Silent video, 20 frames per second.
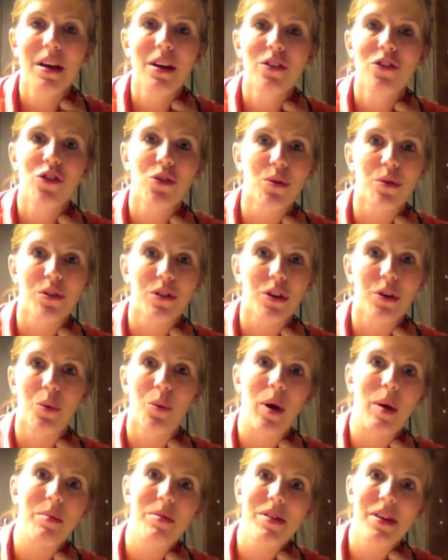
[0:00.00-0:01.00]
chooser
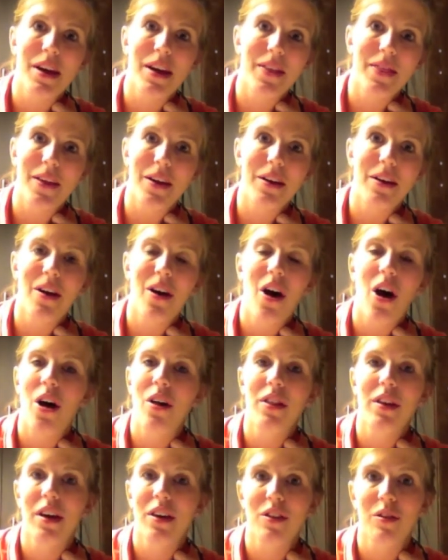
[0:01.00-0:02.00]
website that all
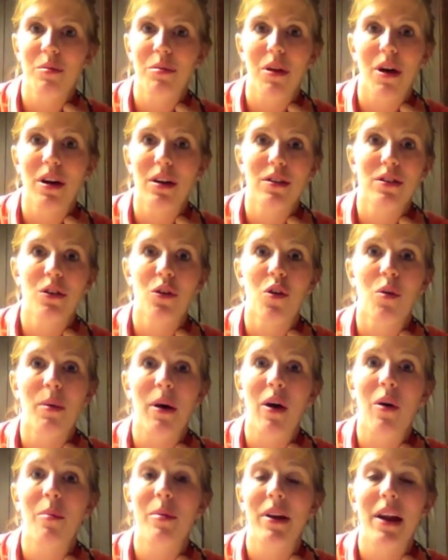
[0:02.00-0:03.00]
the other blogs know
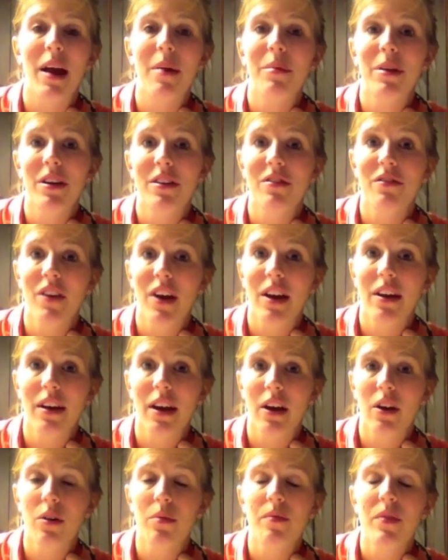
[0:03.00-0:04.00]
about, but I'm going to find
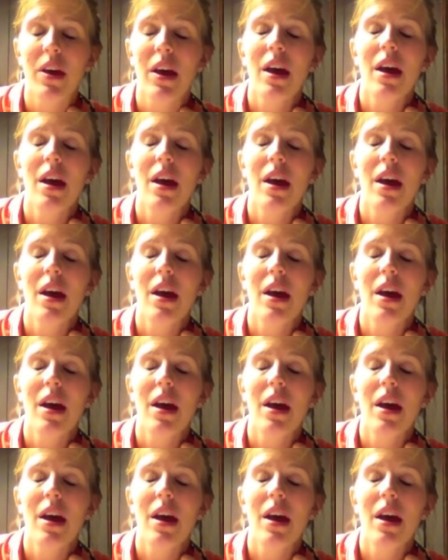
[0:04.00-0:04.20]
out.